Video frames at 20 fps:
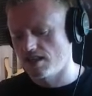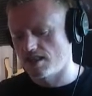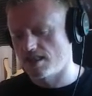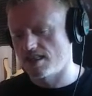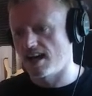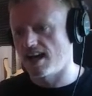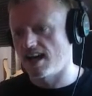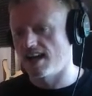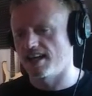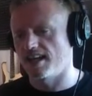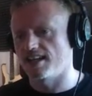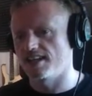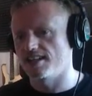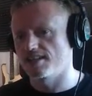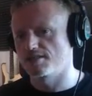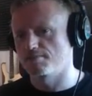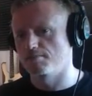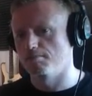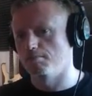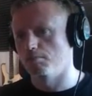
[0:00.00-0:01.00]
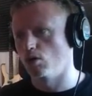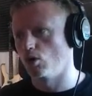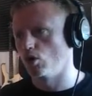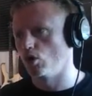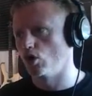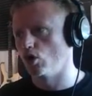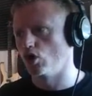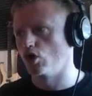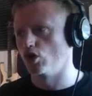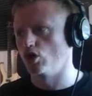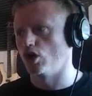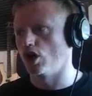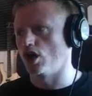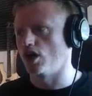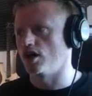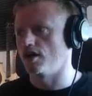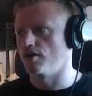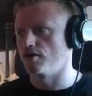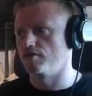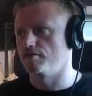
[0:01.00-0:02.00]
that is more
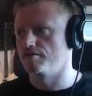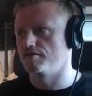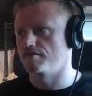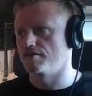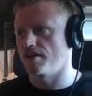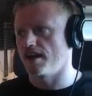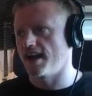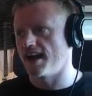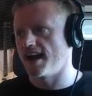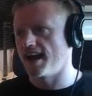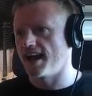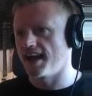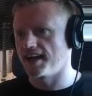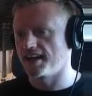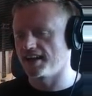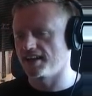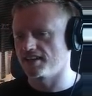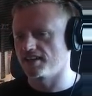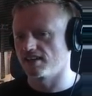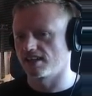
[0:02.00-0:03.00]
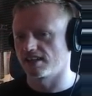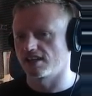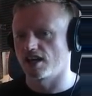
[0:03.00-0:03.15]
of a